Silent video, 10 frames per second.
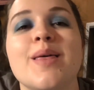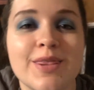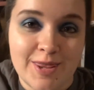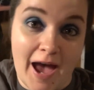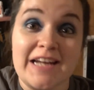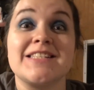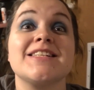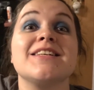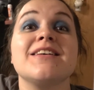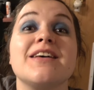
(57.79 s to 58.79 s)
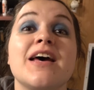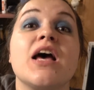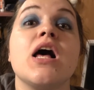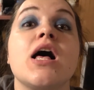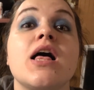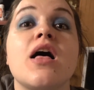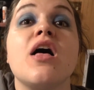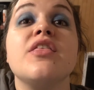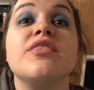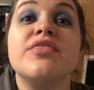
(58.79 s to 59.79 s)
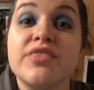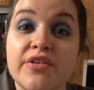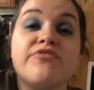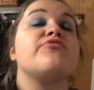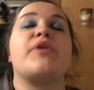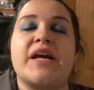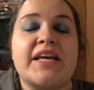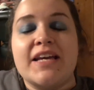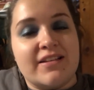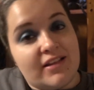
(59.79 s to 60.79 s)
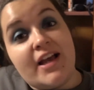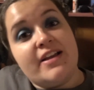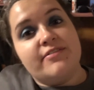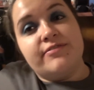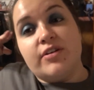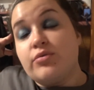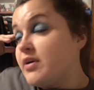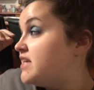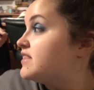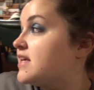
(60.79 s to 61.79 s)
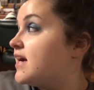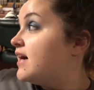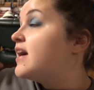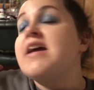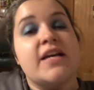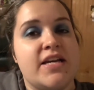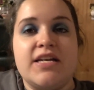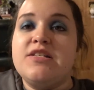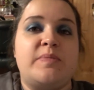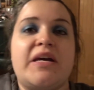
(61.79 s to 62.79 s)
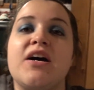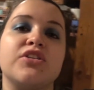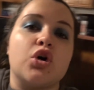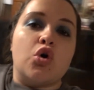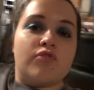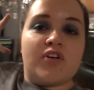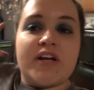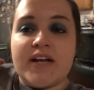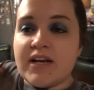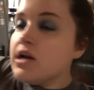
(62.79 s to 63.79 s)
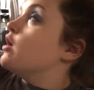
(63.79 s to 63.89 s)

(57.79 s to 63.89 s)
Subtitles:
That's the freaking life right there, is being able to overeat and